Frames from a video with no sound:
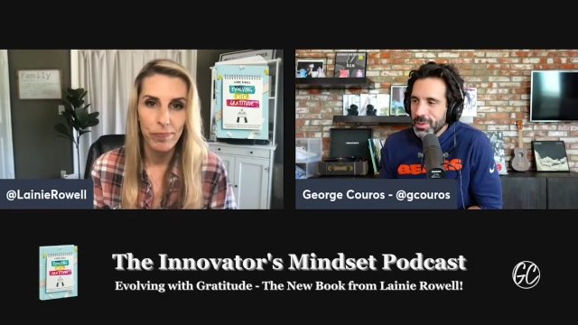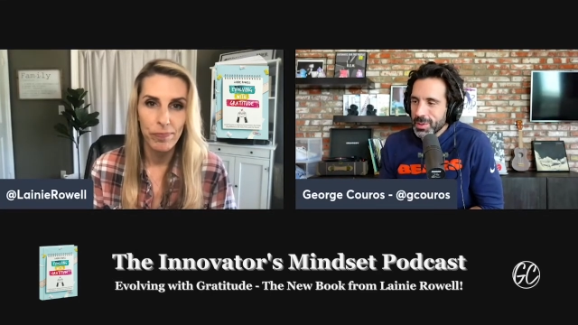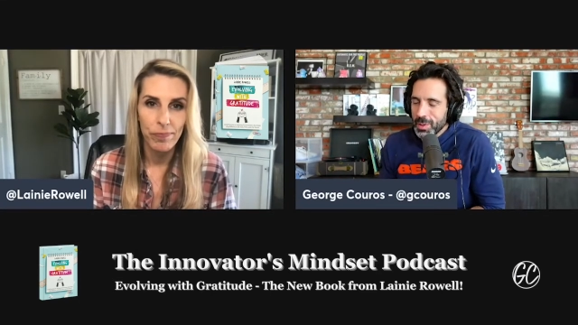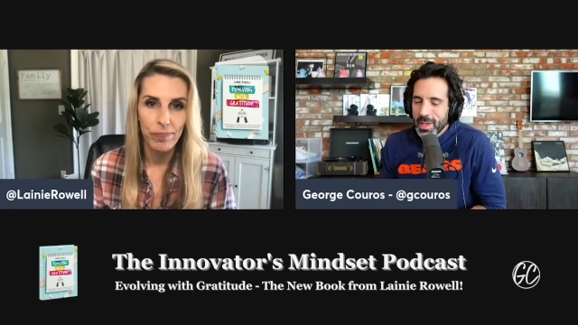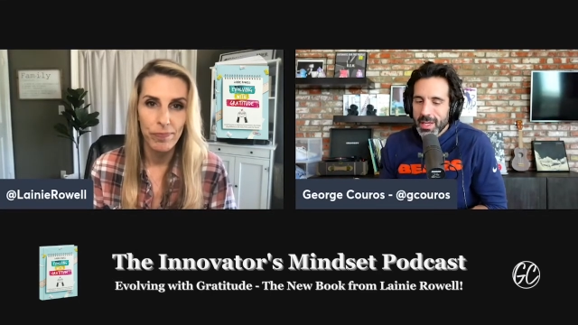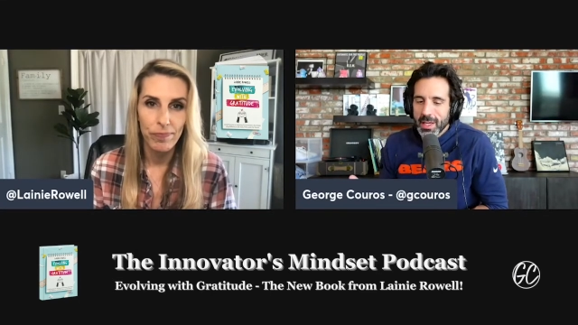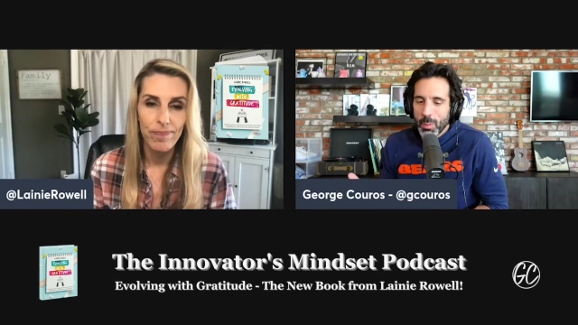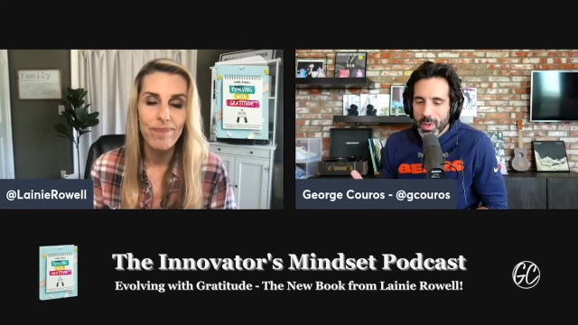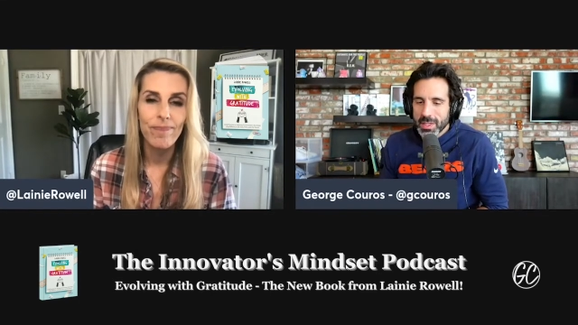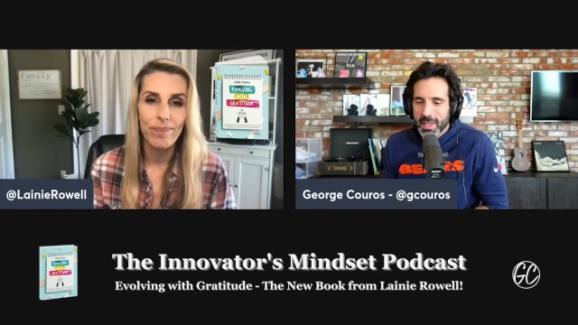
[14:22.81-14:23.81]
Speaker 1: So like it
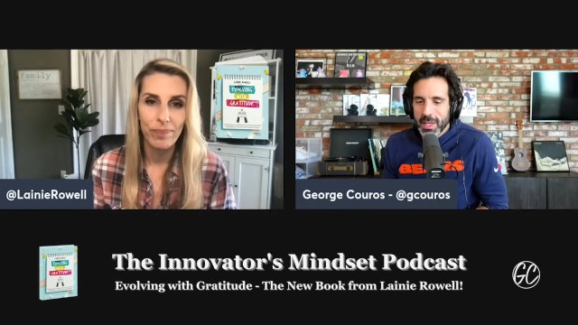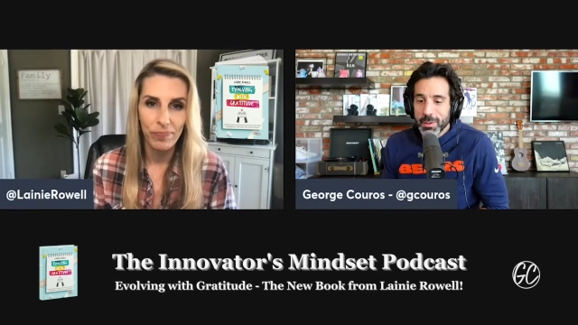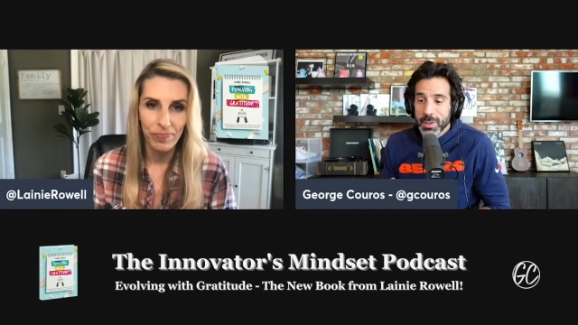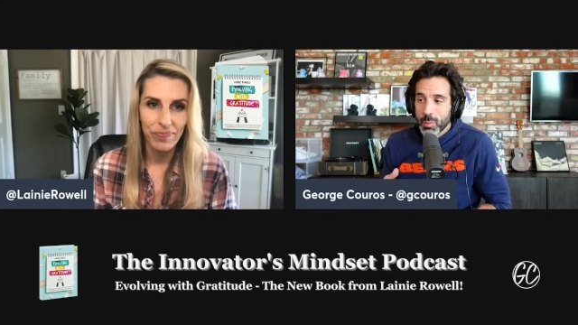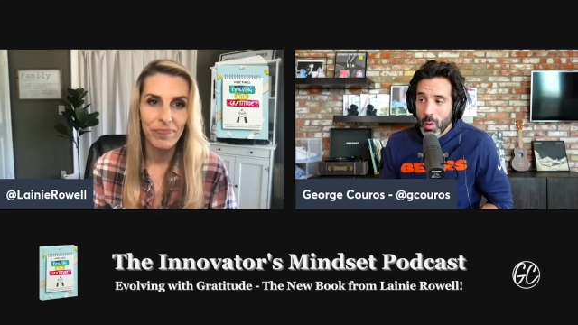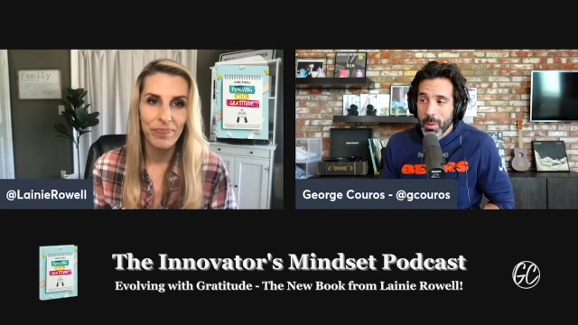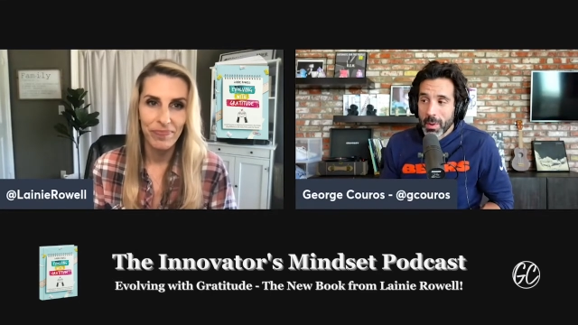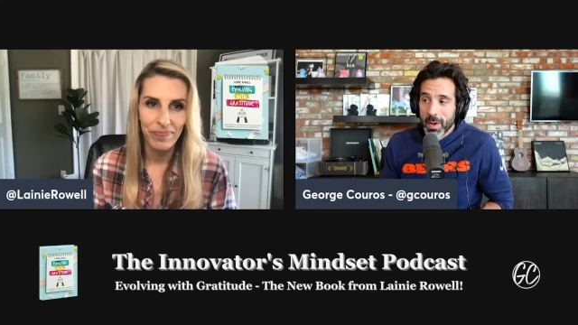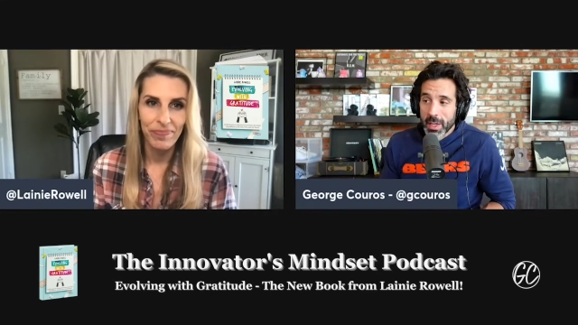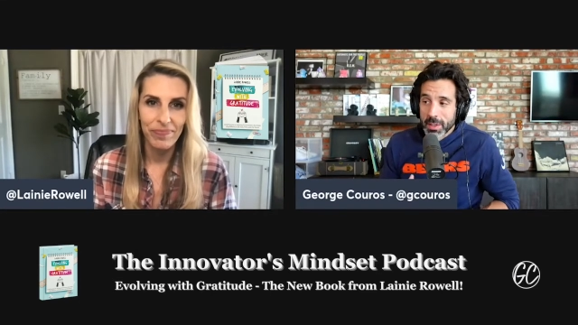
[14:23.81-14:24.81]
wasn't that you just wrote
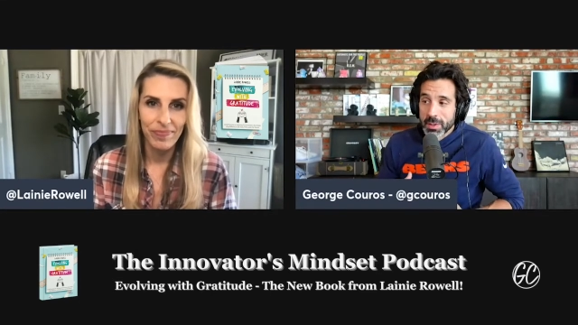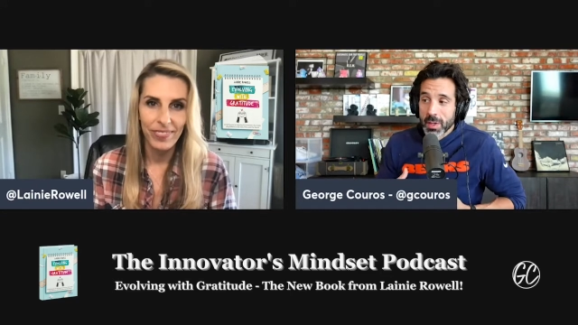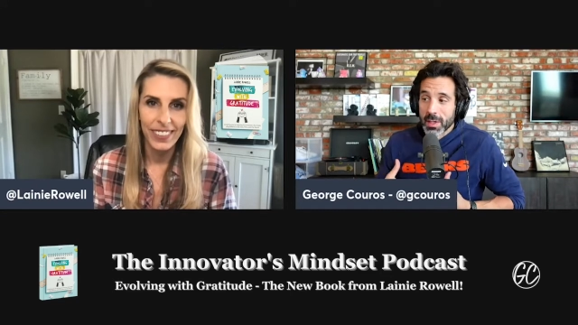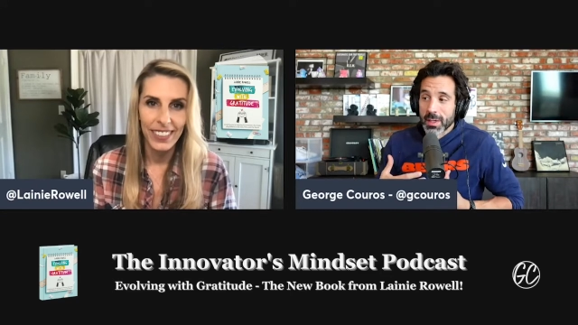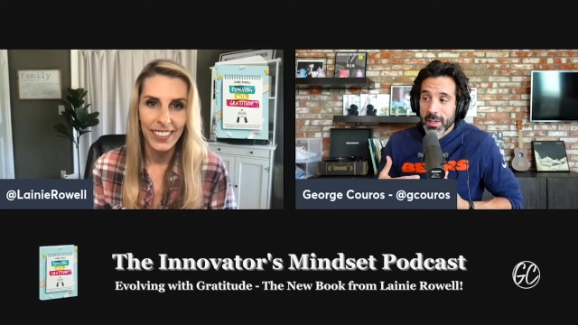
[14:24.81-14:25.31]
about it, you started